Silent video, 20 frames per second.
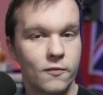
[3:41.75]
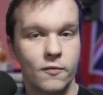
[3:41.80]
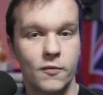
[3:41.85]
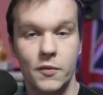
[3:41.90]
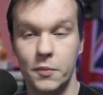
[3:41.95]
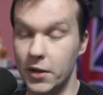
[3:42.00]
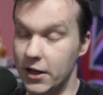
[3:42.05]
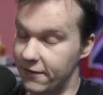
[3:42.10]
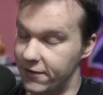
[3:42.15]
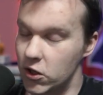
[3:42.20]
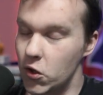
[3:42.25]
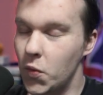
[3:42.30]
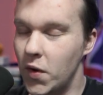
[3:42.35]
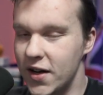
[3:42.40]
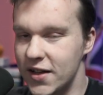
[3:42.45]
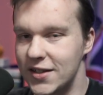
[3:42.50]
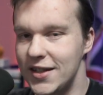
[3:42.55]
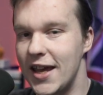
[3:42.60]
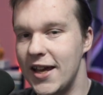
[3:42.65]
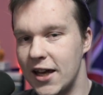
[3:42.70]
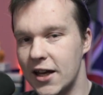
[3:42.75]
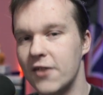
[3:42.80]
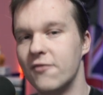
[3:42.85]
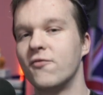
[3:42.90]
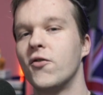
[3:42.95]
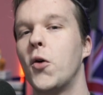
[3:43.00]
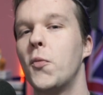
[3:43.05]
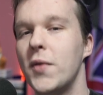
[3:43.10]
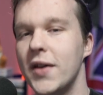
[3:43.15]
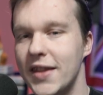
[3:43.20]
But if you want to take it and
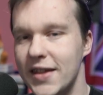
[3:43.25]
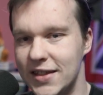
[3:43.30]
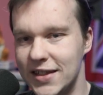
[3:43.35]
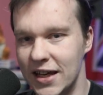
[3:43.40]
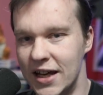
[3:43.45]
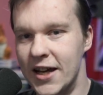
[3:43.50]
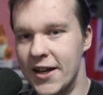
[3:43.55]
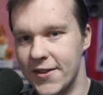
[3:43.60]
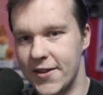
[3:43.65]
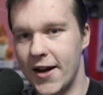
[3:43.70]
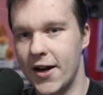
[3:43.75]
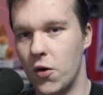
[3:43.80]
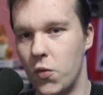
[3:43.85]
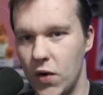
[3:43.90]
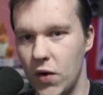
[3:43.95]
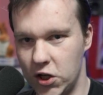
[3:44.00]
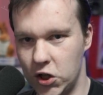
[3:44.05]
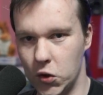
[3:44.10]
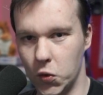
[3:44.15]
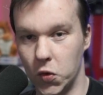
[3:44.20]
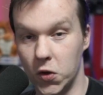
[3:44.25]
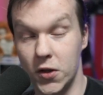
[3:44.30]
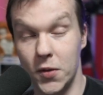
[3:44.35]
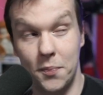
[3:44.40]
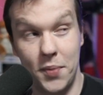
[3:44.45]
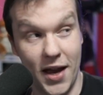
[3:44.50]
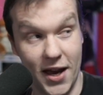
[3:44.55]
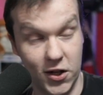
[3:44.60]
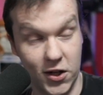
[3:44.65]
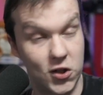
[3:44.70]
run with it, then I wish you all the
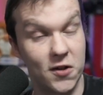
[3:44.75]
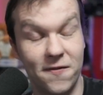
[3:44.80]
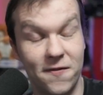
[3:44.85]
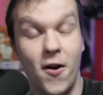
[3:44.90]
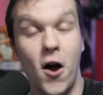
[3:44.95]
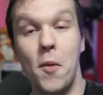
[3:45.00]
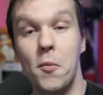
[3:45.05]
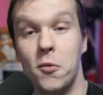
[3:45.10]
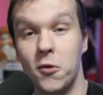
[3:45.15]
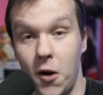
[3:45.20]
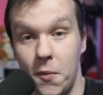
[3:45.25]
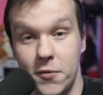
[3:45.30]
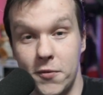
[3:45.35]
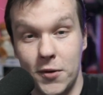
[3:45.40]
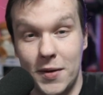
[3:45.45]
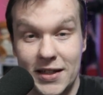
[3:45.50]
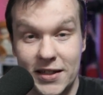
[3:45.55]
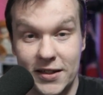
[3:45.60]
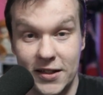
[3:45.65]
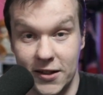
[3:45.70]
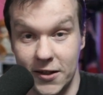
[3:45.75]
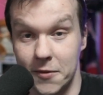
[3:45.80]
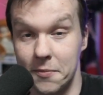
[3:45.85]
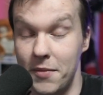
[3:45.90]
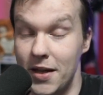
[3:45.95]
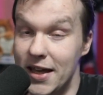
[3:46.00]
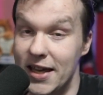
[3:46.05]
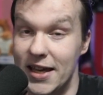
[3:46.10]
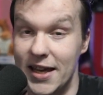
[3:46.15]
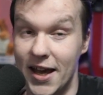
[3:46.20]
best. You're far more optimistic than
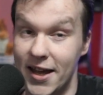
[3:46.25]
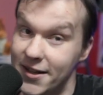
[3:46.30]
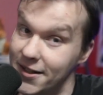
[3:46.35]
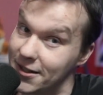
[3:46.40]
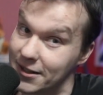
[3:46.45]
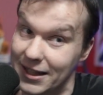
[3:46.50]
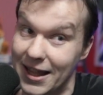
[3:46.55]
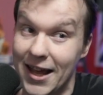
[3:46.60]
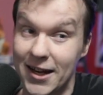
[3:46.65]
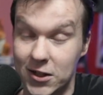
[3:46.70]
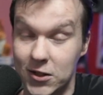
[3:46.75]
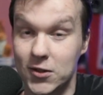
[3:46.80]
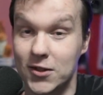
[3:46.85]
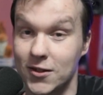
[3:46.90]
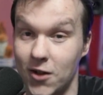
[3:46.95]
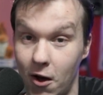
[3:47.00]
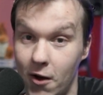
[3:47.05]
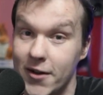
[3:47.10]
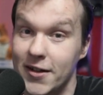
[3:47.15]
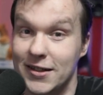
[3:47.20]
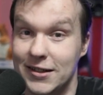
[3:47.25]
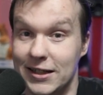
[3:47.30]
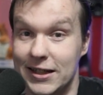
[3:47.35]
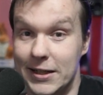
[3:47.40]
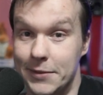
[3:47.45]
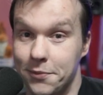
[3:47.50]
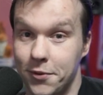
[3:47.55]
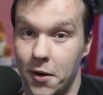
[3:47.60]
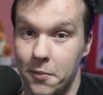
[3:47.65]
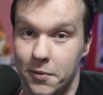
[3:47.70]
me, and that's honestly
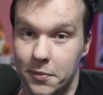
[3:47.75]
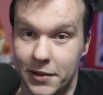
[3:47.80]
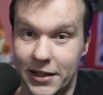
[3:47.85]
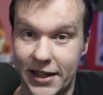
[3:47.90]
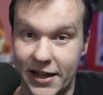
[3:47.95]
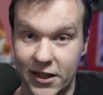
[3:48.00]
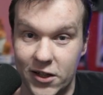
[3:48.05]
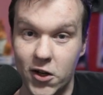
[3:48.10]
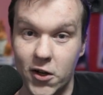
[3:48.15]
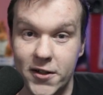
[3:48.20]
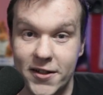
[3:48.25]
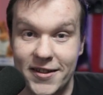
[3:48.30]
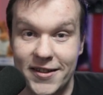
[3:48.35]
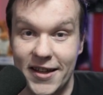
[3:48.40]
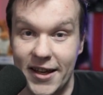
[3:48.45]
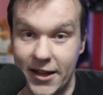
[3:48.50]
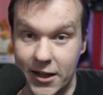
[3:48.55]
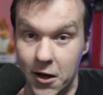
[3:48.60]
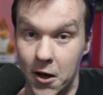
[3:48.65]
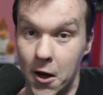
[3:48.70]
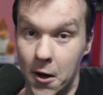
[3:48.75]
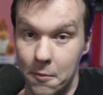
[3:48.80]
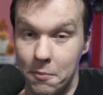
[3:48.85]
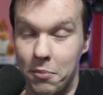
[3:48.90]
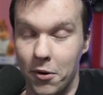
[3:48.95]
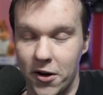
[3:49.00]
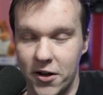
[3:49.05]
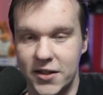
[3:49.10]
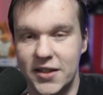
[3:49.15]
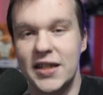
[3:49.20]
probably a good thing.
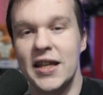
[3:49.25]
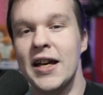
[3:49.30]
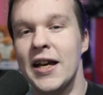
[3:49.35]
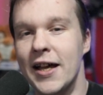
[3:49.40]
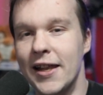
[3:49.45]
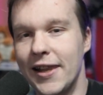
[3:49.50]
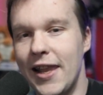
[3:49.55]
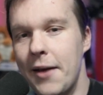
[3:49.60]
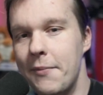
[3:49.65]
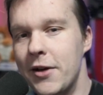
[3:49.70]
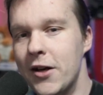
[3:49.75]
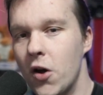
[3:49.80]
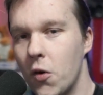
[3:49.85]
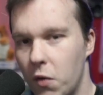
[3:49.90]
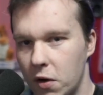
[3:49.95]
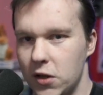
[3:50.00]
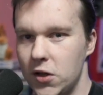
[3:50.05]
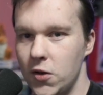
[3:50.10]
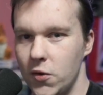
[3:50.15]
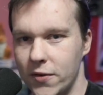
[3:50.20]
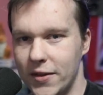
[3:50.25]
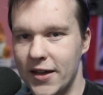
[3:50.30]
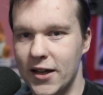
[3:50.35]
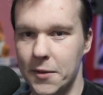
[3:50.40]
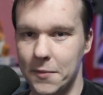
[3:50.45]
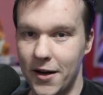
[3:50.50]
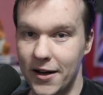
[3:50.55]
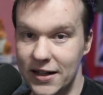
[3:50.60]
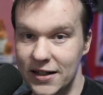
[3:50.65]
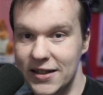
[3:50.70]
But let me know what you think
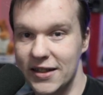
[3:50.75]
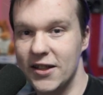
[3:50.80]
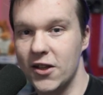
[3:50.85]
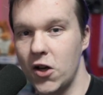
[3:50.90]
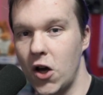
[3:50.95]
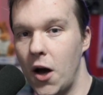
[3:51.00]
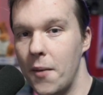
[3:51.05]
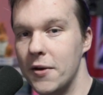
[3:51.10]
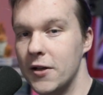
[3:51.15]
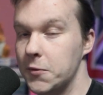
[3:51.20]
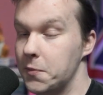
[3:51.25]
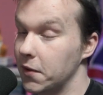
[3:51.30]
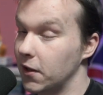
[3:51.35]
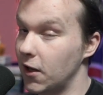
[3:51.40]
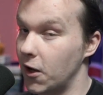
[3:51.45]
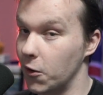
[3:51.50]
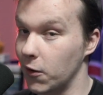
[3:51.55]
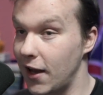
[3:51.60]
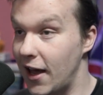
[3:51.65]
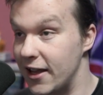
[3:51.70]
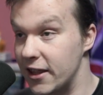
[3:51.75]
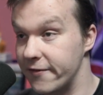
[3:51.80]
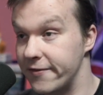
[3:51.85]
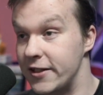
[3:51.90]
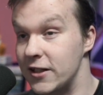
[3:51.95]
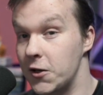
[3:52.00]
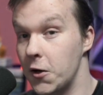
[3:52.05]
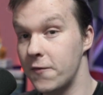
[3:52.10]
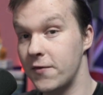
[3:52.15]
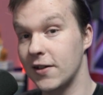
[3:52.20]
about it in the comments below. Like the
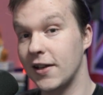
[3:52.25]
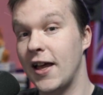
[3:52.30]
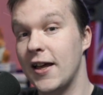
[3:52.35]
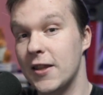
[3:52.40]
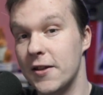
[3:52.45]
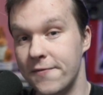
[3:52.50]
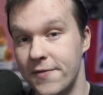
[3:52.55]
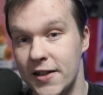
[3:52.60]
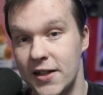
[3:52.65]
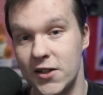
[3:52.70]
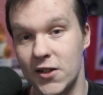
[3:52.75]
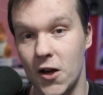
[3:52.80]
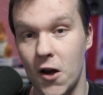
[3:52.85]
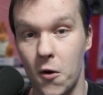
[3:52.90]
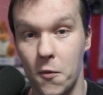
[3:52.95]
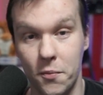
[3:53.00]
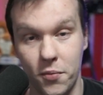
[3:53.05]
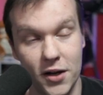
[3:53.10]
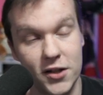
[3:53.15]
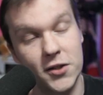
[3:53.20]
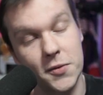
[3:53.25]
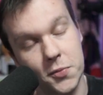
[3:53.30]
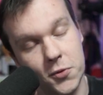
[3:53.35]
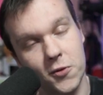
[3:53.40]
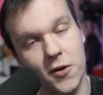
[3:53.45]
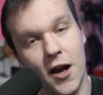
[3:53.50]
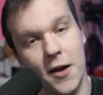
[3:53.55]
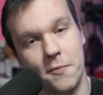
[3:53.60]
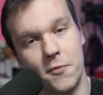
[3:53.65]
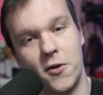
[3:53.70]
video if you like the video, and press
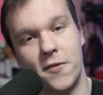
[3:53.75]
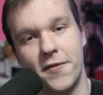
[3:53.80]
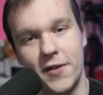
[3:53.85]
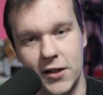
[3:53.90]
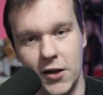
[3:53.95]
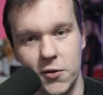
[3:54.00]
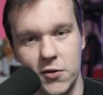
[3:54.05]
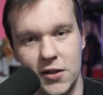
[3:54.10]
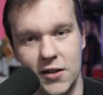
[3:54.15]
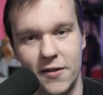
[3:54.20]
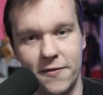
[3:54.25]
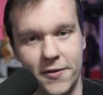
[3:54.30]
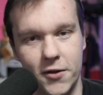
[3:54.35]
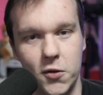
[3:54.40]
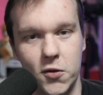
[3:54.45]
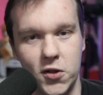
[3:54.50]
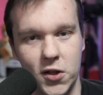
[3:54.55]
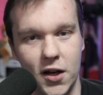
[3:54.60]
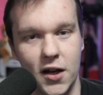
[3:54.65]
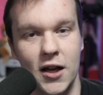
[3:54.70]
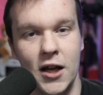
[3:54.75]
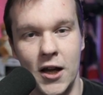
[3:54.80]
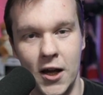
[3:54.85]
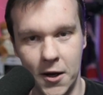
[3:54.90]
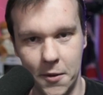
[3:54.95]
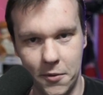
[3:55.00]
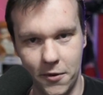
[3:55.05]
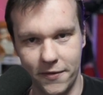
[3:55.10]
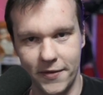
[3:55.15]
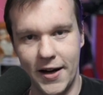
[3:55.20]
subscribe for more videos in the future.
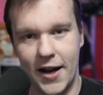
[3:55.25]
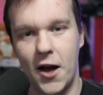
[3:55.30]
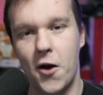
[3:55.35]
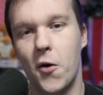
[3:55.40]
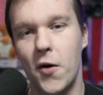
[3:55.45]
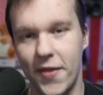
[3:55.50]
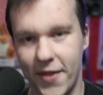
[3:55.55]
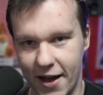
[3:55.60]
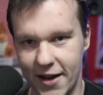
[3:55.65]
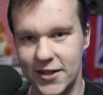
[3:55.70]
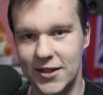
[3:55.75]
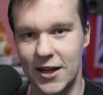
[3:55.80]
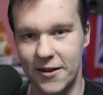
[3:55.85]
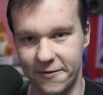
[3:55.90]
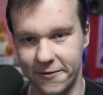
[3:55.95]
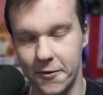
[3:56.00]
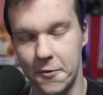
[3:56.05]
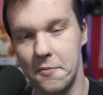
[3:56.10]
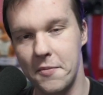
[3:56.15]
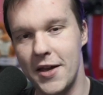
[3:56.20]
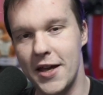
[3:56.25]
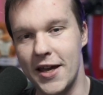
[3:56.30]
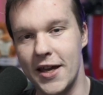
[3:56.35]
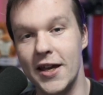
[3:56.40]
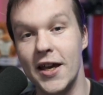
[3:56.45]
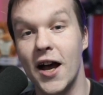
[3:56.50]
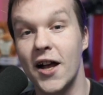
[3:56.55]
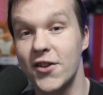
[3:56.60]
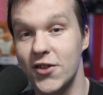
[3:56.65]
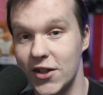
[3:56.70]
But for now, that's it from me.
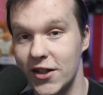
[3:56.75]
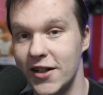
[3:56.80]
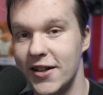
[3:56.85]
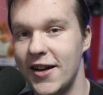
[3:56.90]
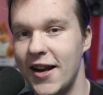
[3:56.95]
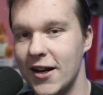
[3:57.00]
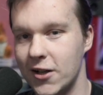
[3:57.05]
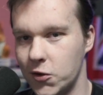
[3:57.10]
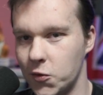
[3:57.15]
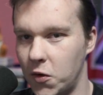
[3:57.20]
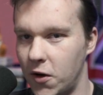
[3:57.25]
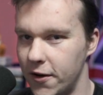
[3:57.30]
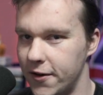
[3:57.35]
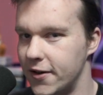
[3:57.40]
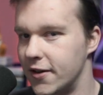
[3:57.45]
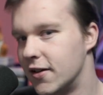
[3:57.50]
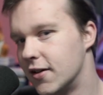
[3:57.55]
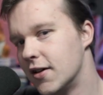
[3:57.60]
I'll see you in the next one.